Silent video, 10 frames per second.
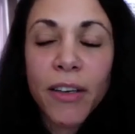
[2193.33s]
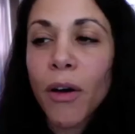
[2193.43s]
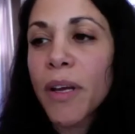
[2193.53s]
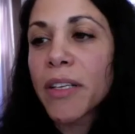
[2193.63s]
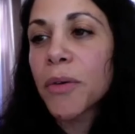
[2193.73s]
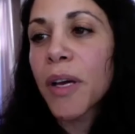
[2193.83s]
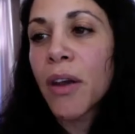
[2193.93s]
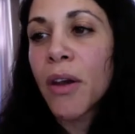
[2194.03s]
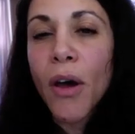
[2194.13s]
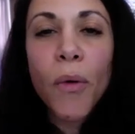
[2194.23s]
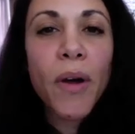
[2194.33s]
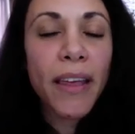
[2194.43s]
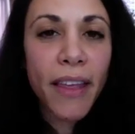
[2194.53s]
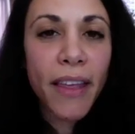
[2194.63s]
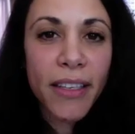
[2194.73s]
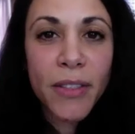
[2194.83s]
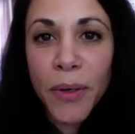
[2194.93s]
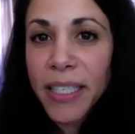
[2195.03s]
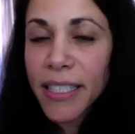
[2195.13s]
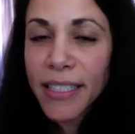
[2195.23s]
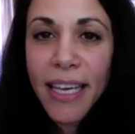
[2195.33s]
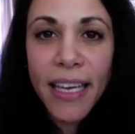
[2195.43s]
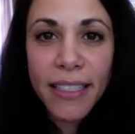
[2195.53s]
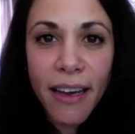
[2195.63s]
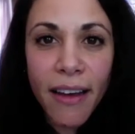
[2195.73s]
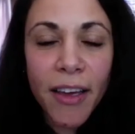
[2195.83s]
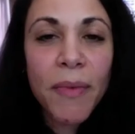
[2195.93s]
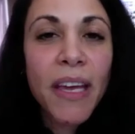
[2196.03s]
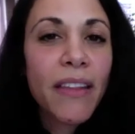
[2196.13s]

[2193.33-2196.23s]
Go into it knowing that it's going to take time,